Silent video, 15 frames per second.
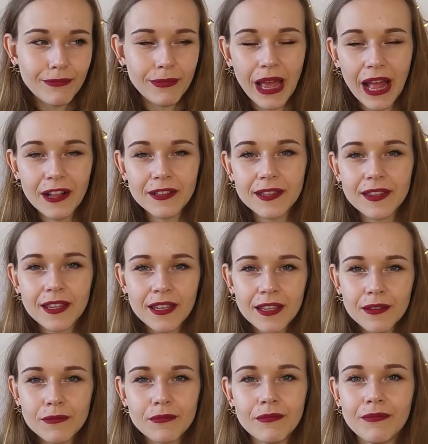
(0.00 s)

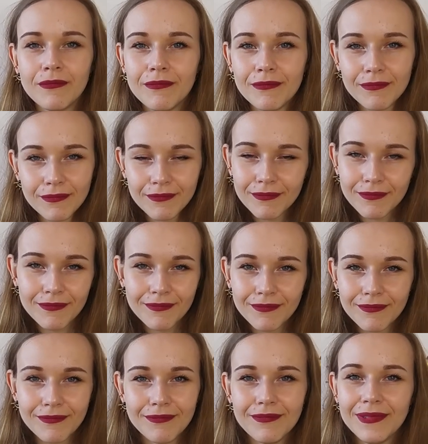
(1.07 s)
healthy,
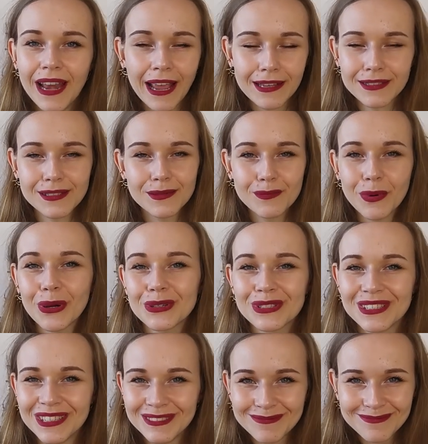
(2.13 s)
nice
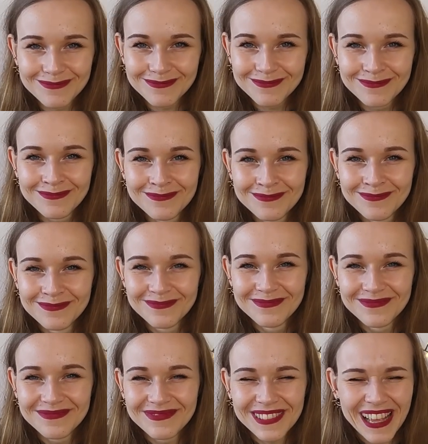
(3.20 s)
person.
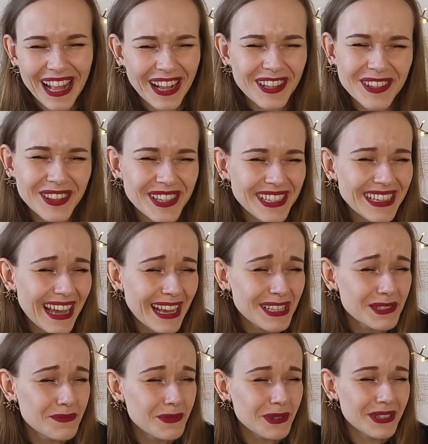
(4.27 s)
Healthy,
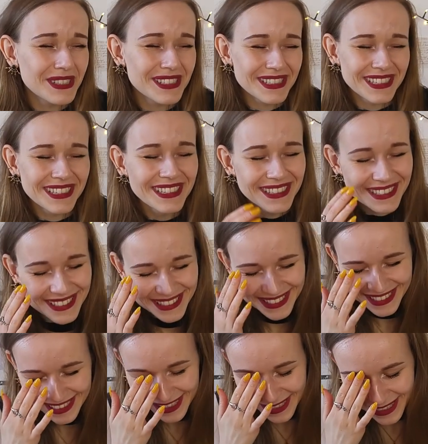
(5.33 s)
nice person.
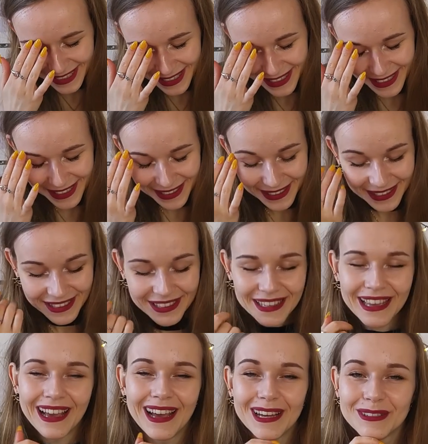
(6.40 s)

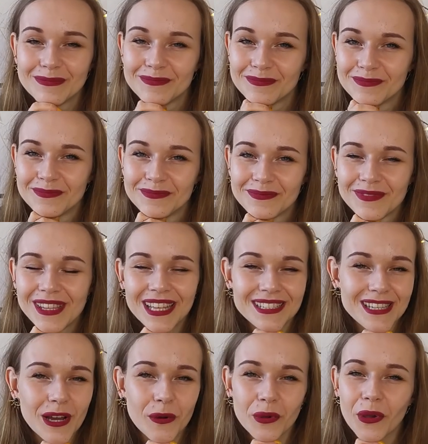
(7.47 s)
Yeah,
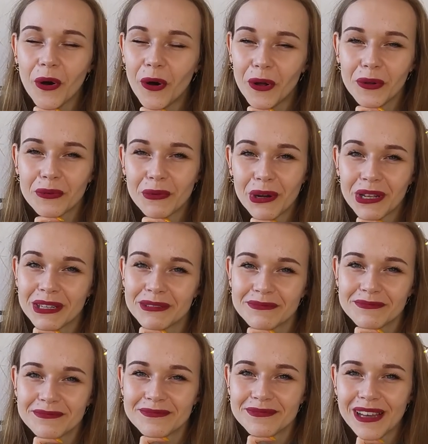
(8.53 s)
that's how we all want
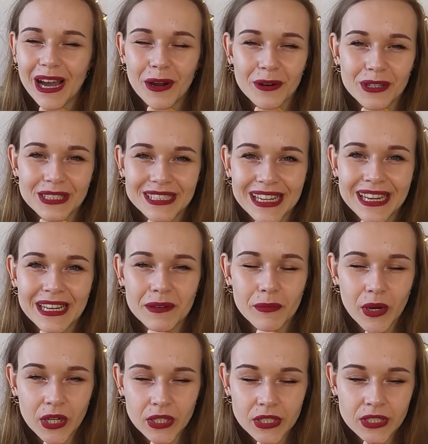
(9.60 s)
our dating
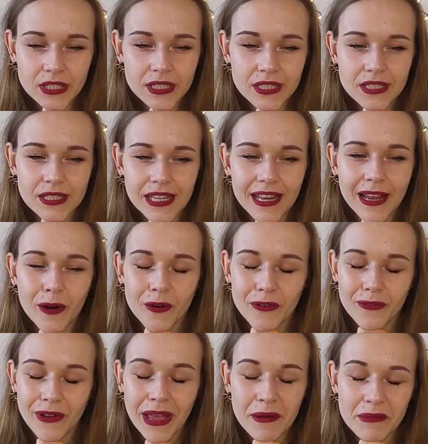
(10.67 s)
partners and our
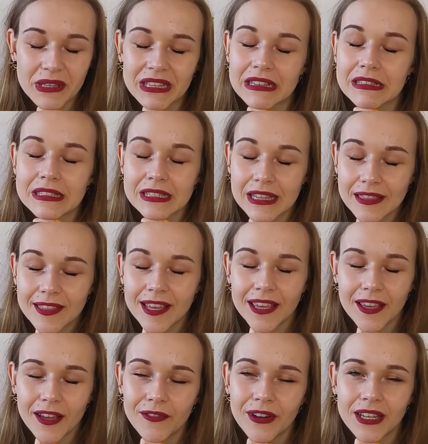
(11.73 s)
families to
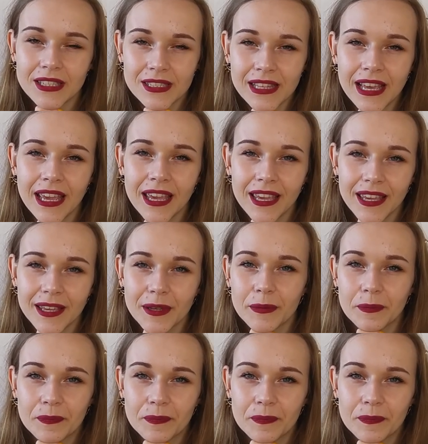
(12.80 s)
think of us, like